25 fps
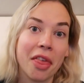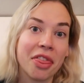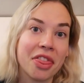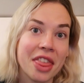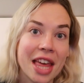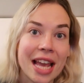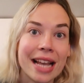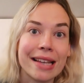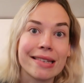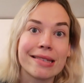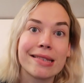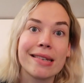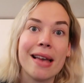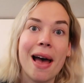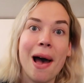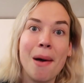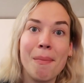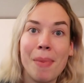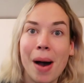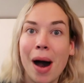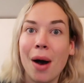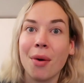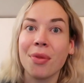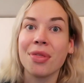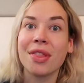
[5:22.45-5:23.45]
things
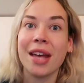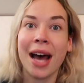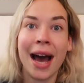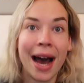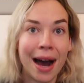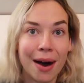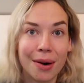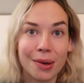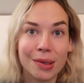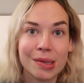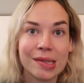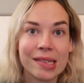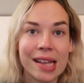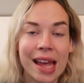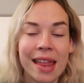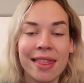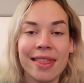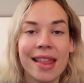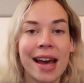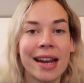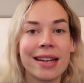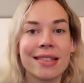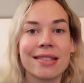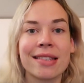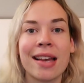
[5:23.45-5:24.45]
about the house and
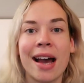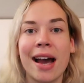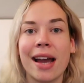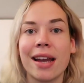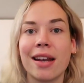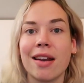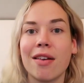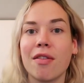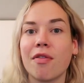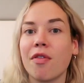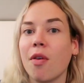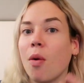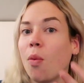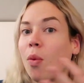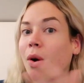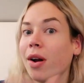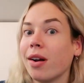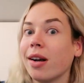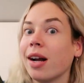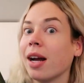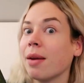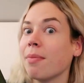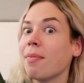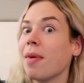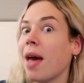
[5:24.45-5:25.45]
that is kind of
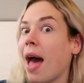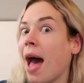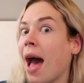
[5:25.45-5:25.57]
where I'm